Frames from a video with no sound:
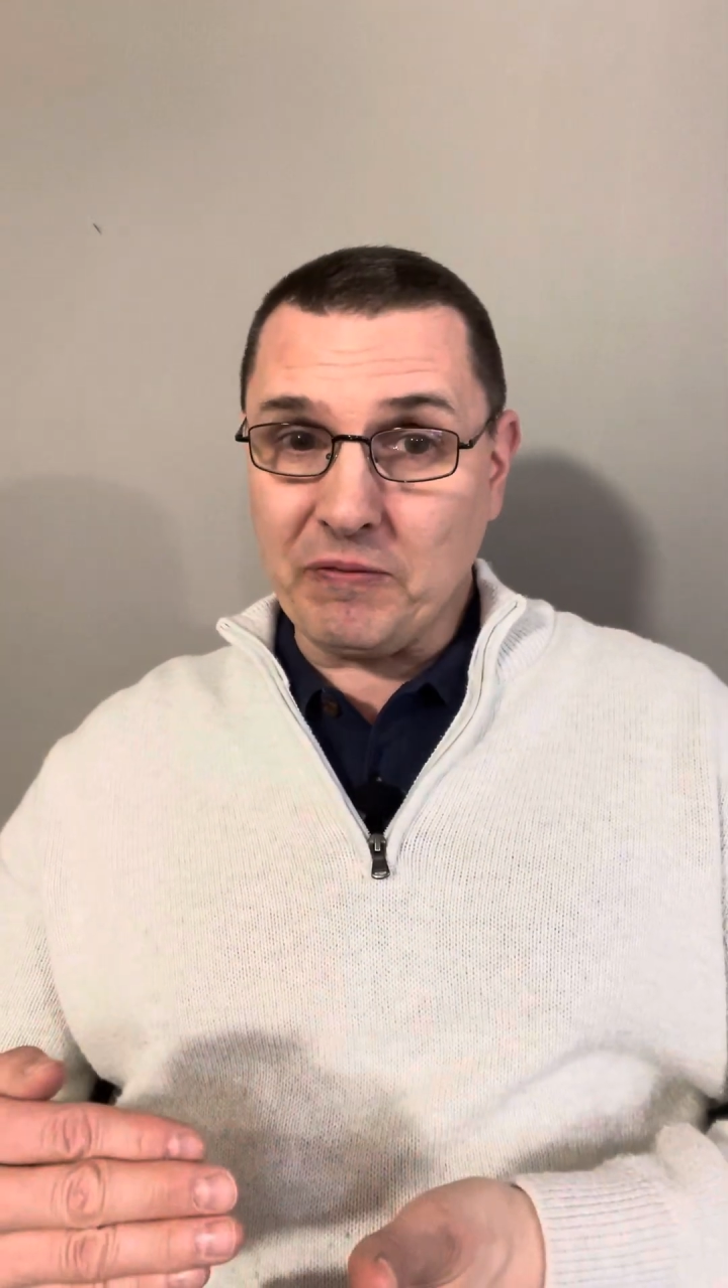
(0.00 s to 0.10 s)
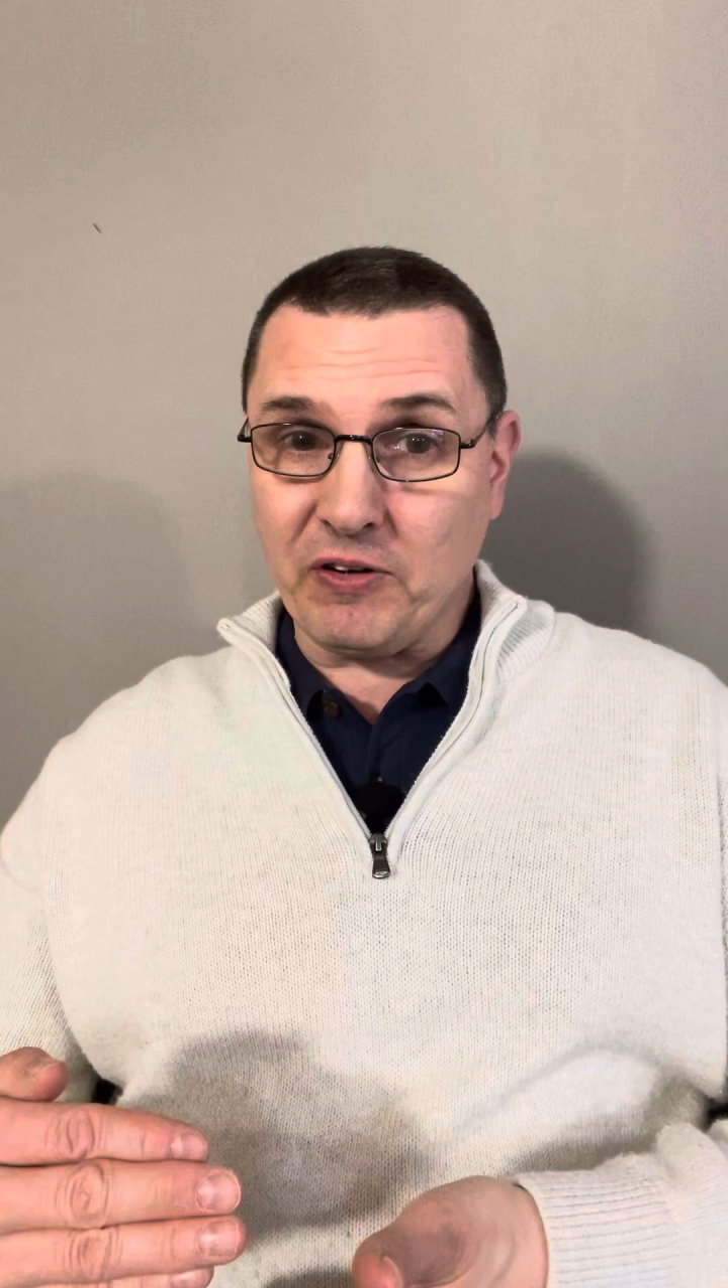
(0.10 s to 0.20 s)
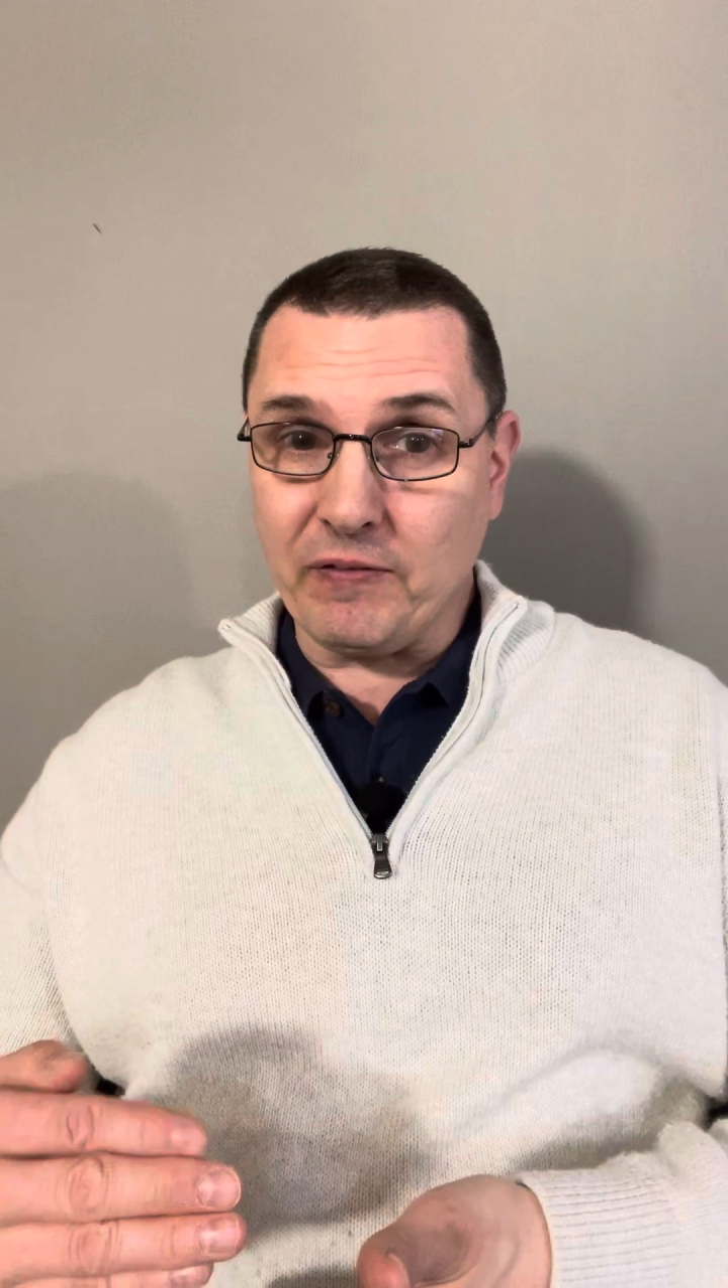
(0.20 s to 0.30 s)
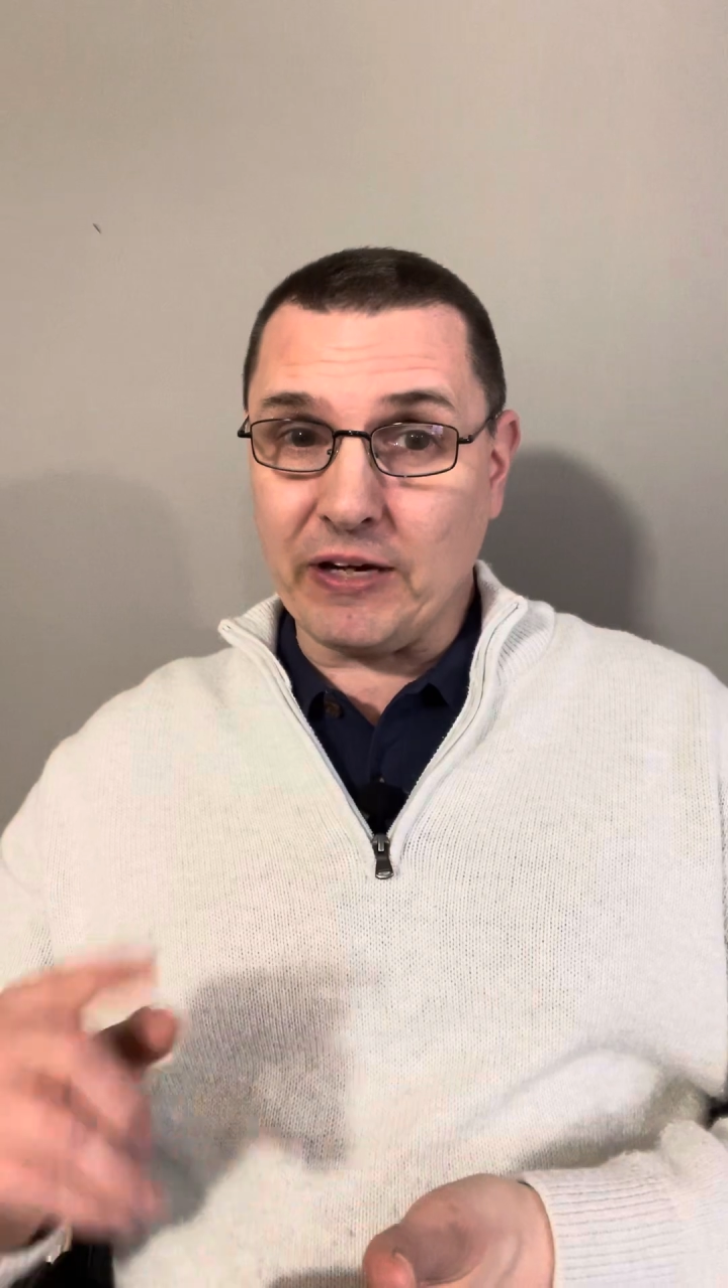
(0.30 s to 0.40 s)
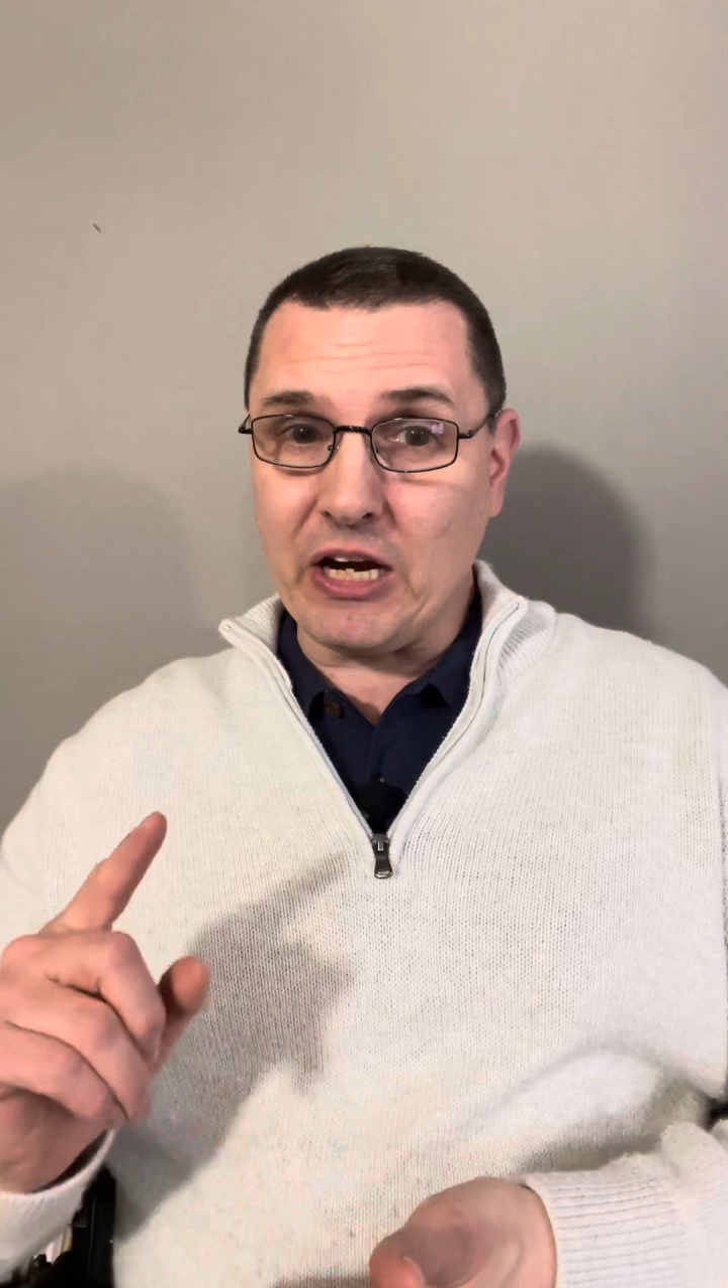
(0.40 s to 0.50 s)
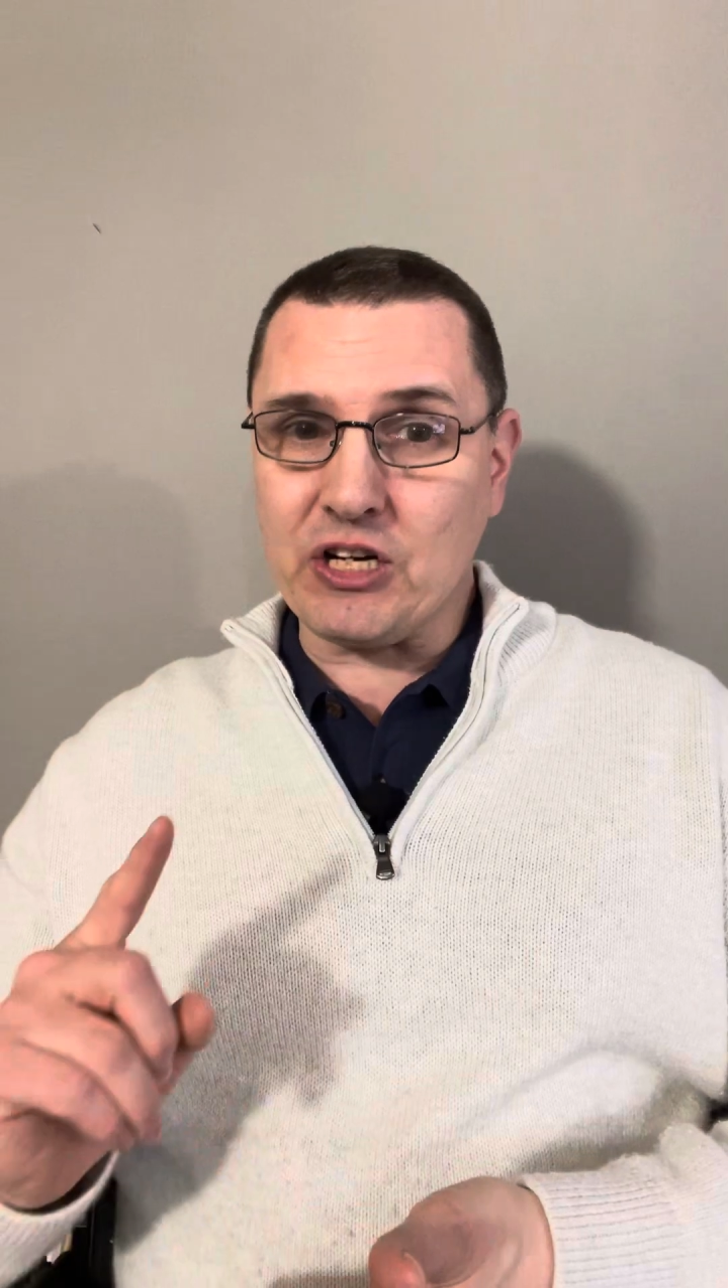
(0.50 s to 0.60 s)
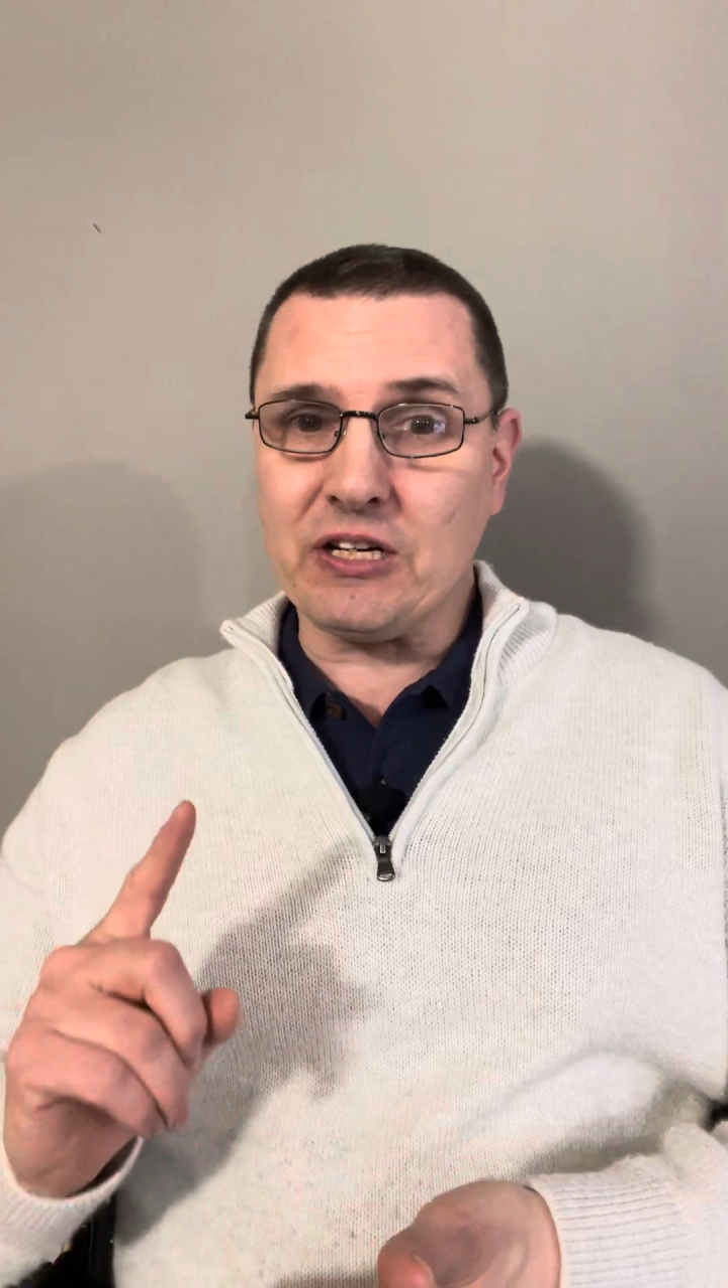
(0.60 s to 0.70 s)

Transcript: verification